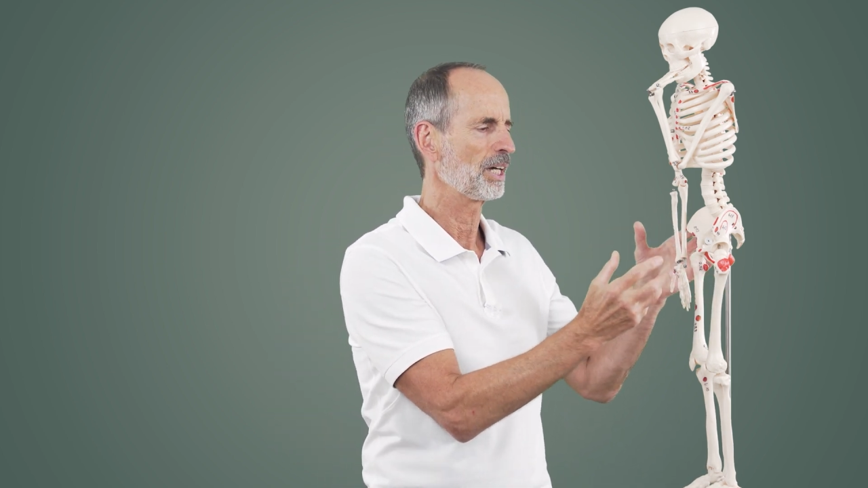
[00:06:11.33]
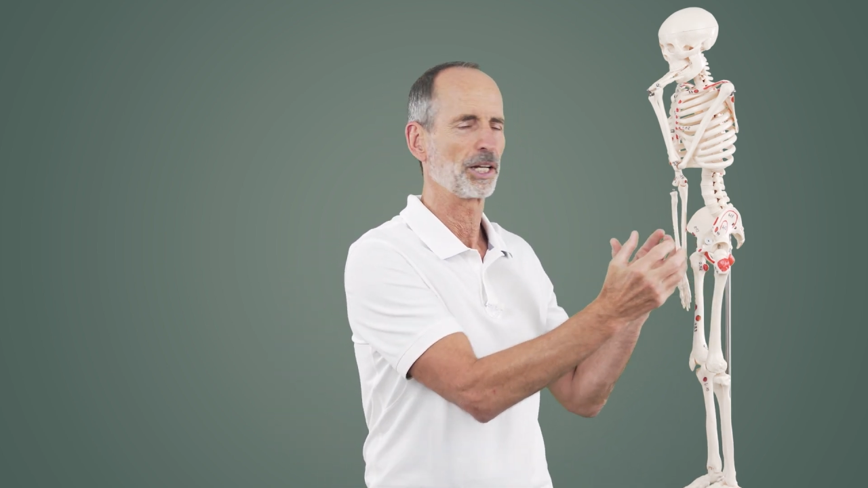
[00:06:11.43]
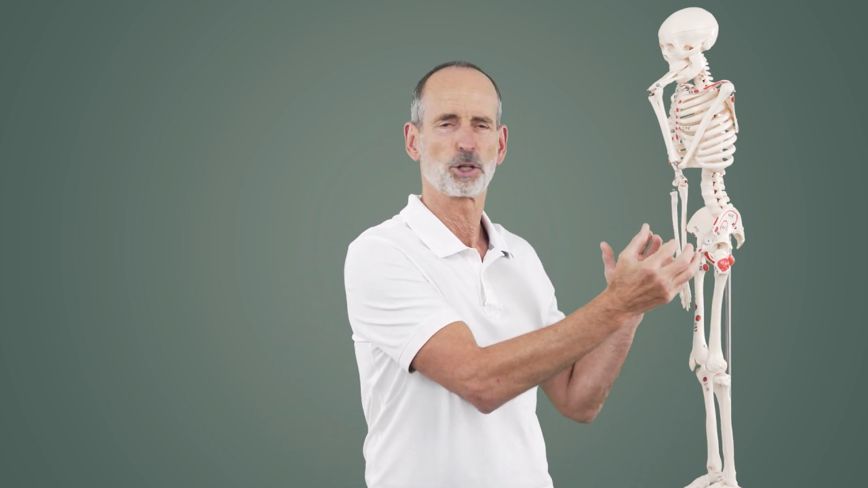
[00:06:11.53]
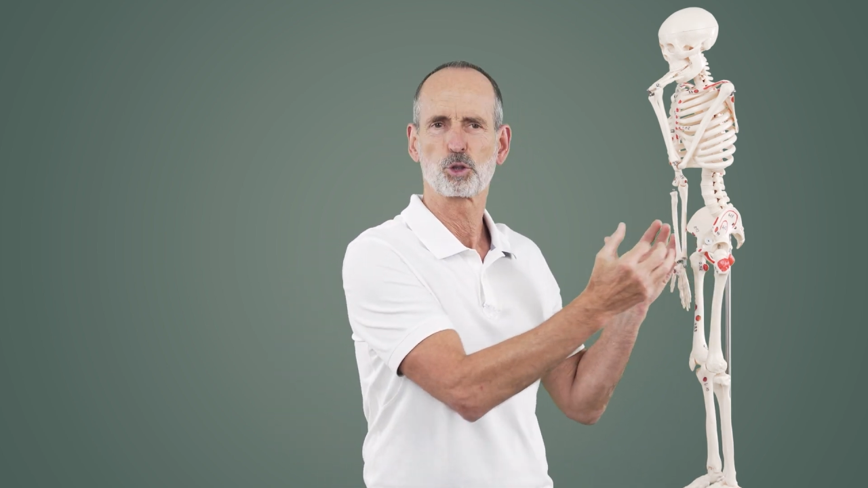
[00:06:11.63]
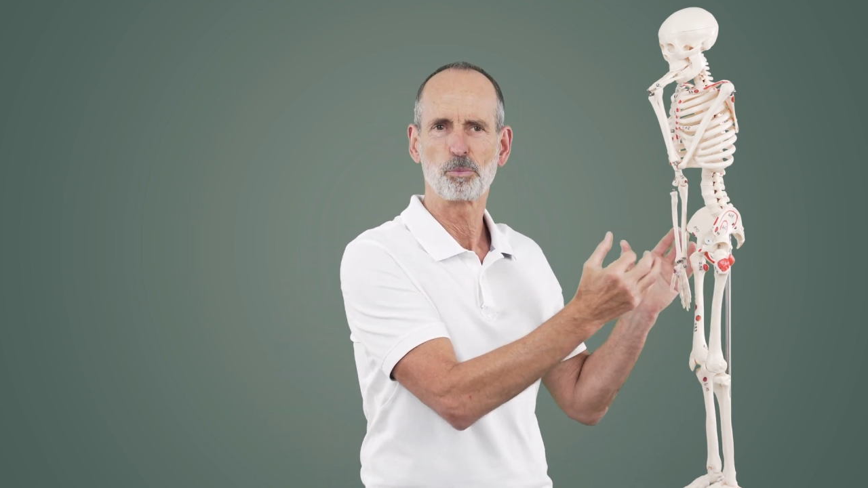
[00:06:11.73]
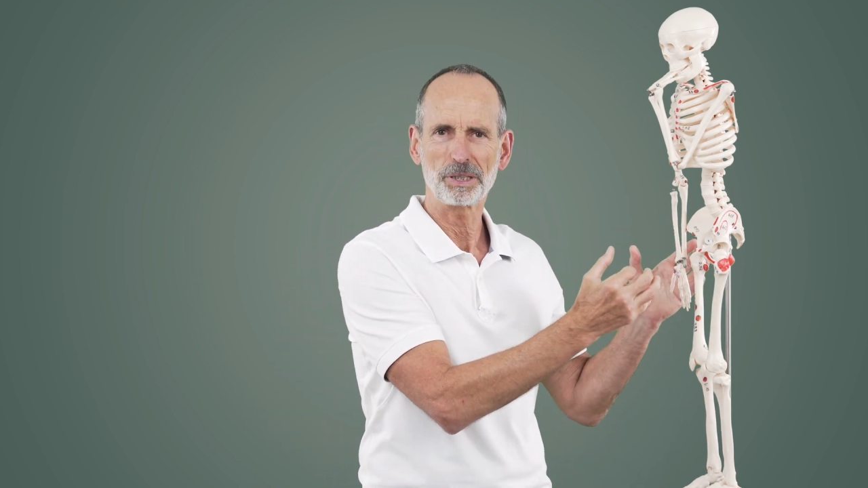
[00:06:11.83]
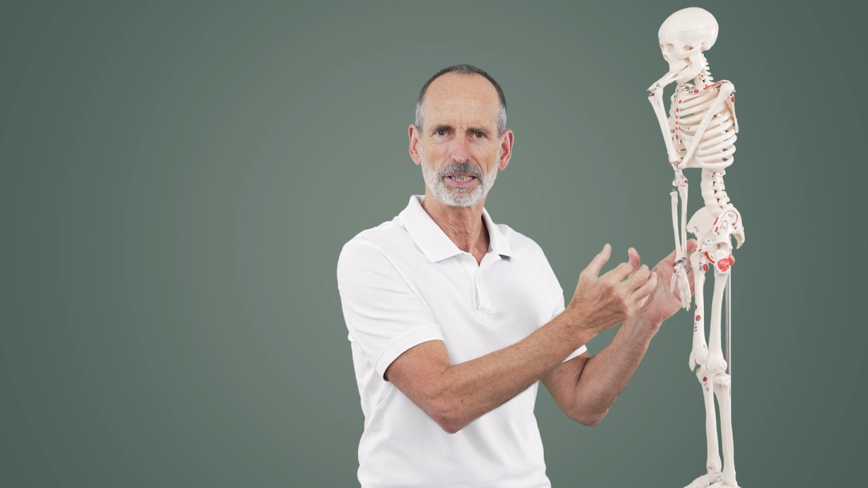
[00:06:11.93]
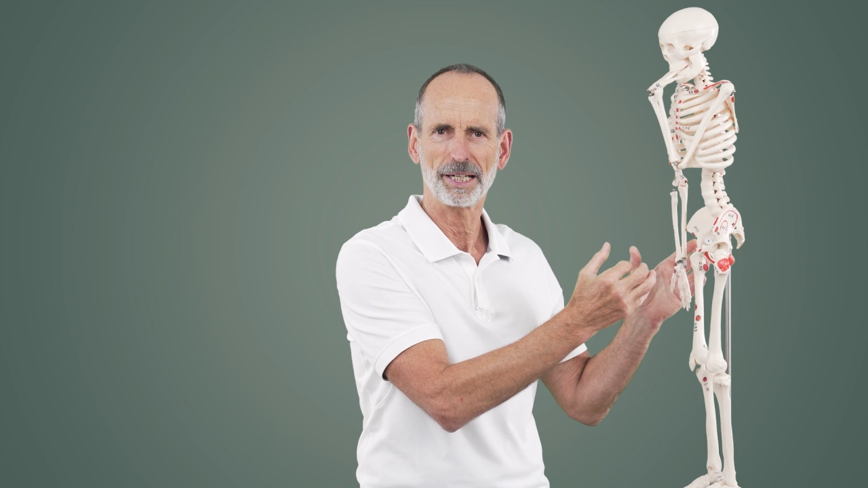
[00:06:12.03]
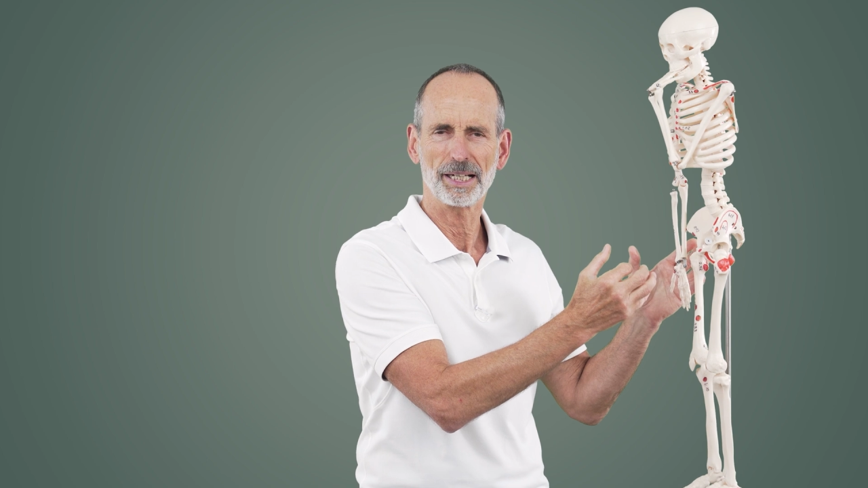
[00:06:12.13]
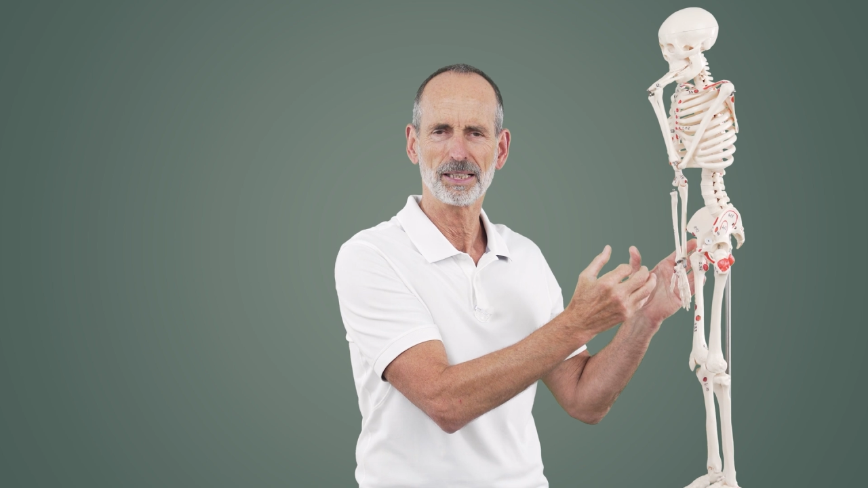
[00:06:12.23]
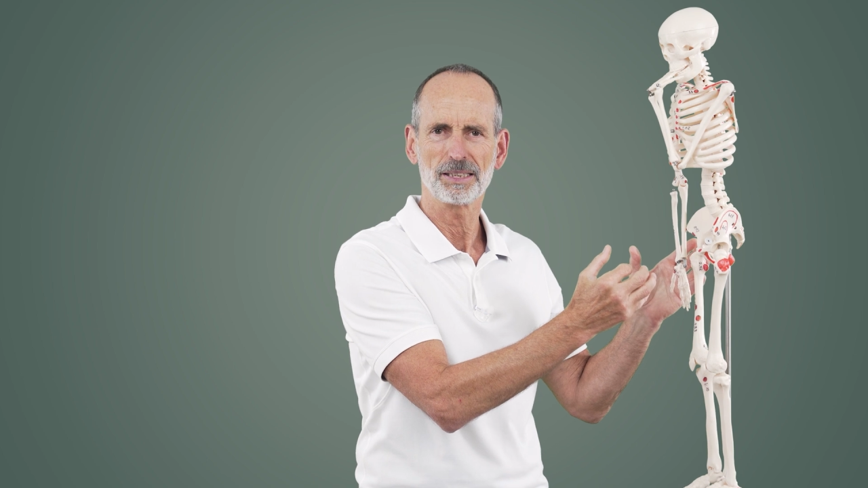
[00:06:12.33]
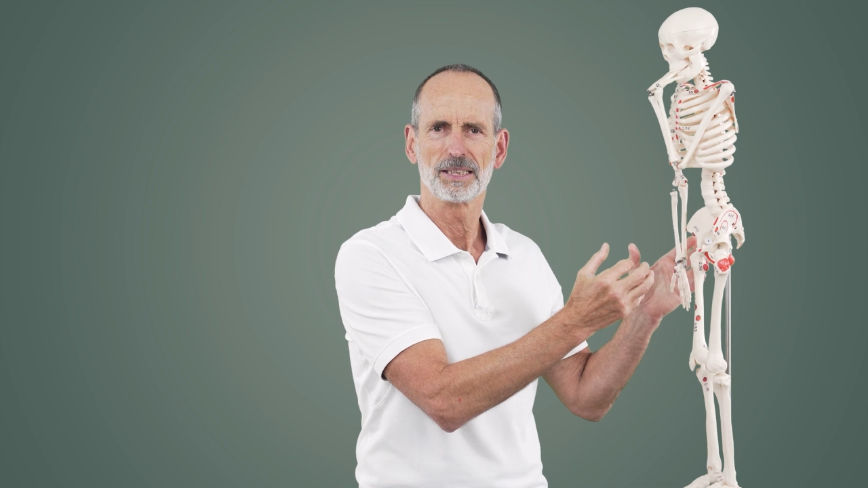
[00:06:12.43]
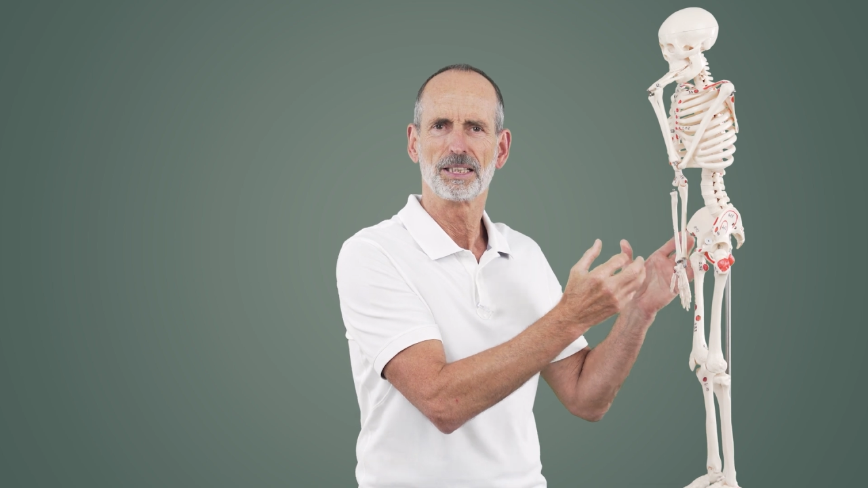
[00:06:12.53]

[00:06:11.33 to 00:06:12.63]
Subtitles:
should also be